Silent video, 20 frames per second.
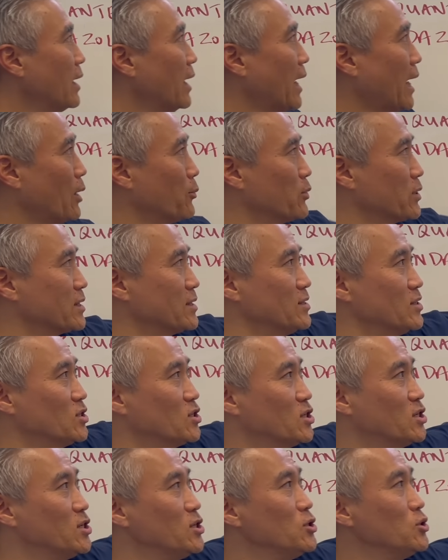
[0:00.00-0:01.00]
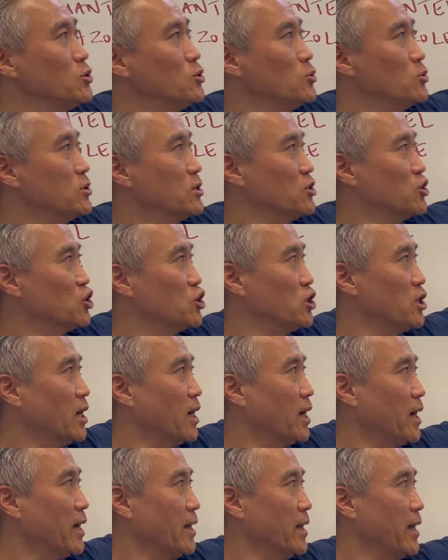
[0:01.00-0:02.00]
I would continue the
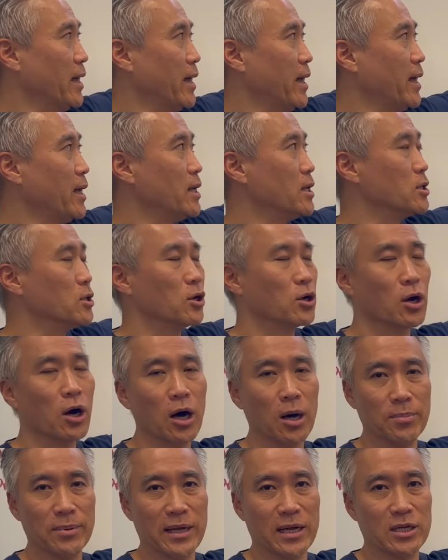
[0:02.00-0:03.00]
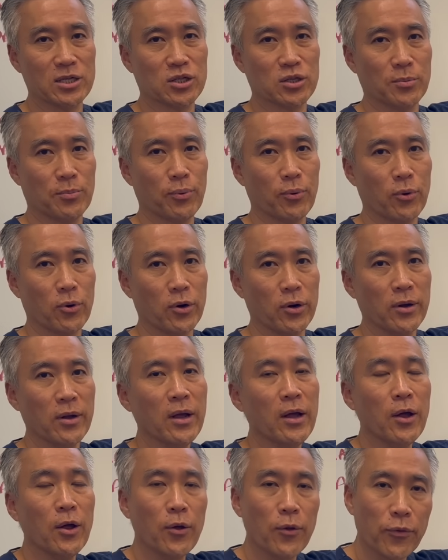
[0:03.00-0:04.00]
GI and the gallbladder support
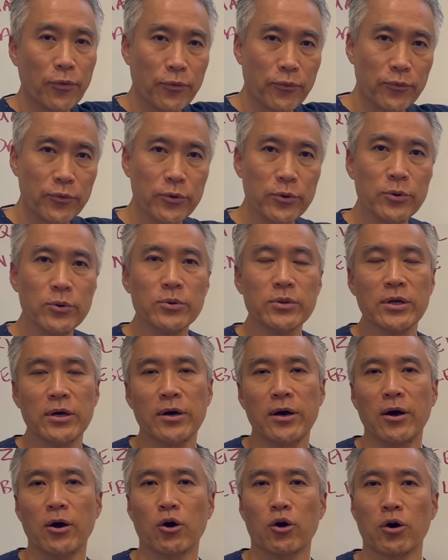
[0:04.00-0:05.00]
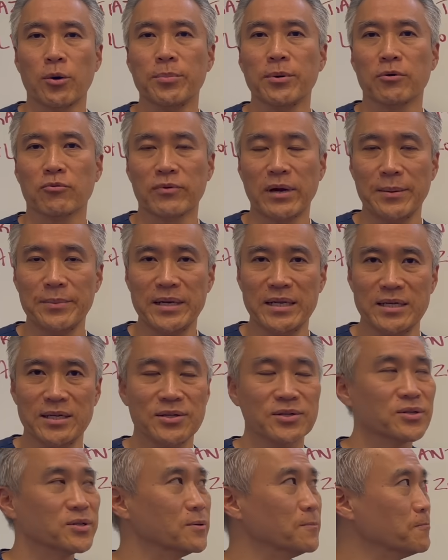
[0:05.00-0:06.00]
through the herbal
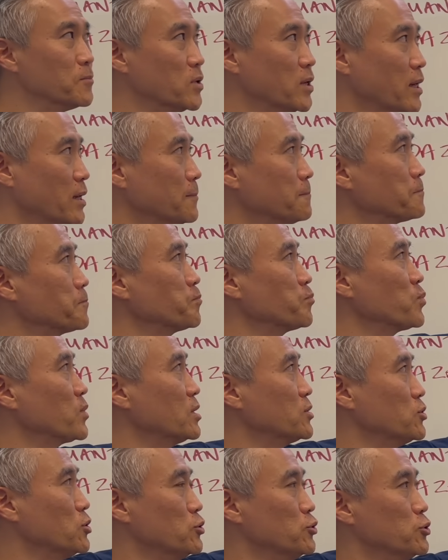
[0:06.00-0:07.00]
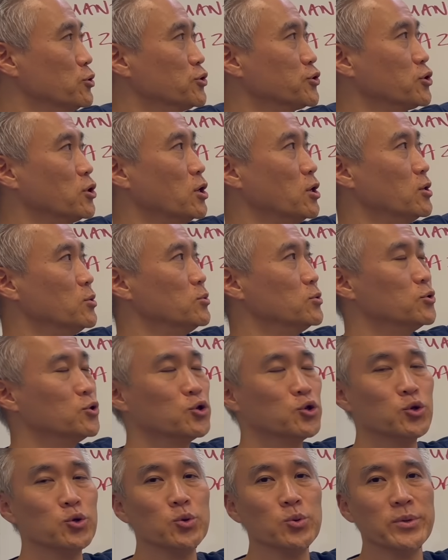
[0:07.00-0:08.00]
remedies, okay? So you'll start
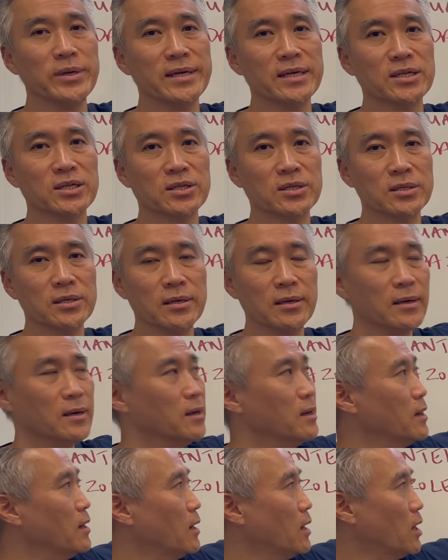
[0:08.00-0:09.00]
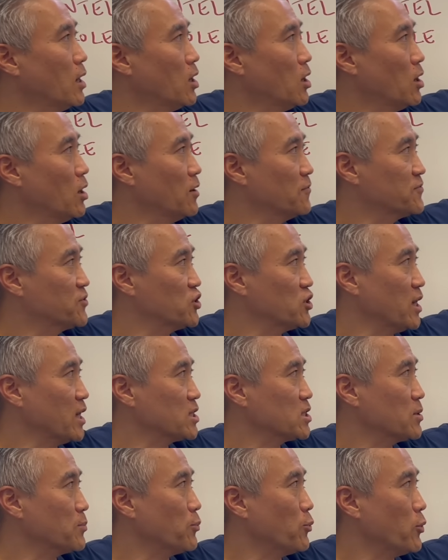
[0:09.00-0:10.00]
two weeks uh, of GI
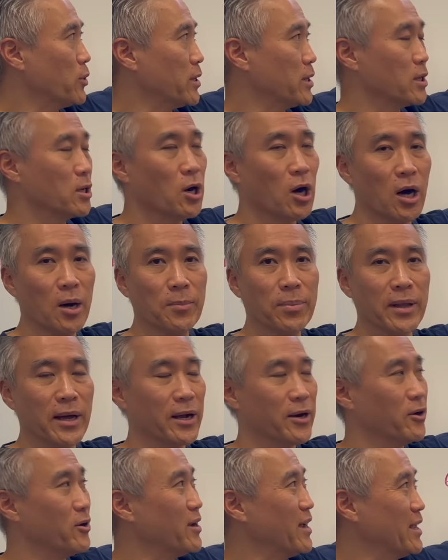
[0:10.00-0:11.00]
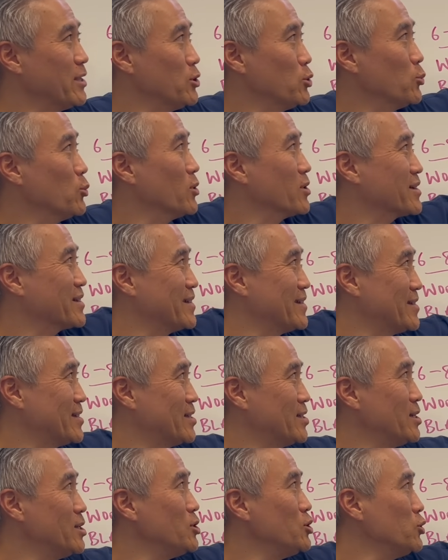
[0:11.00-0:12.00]
support and gallbladder, and you will
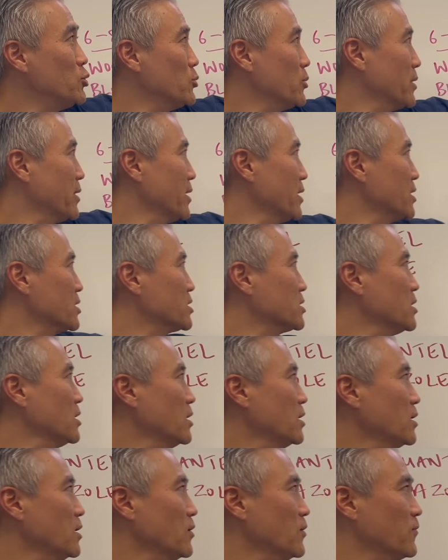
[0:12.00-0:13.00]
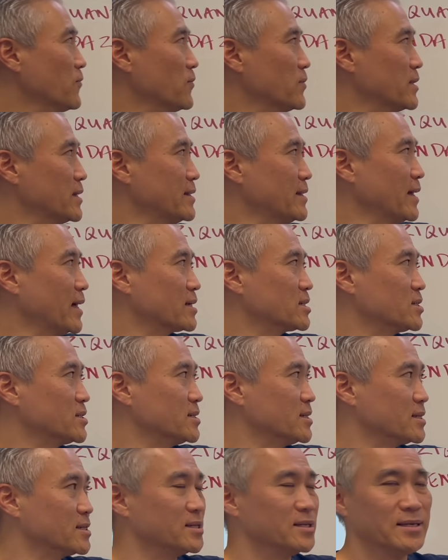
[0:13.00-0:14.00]
continue this for the next
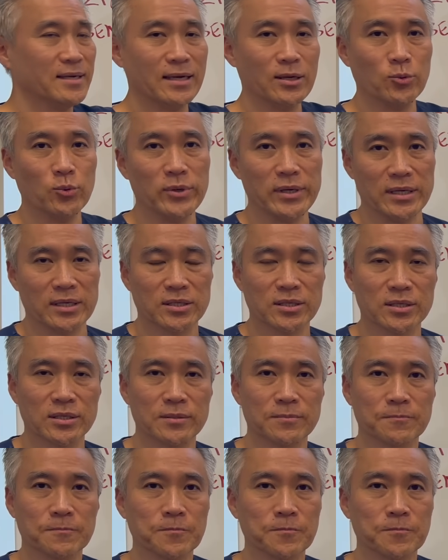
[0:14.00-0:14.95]
six to eight weeks.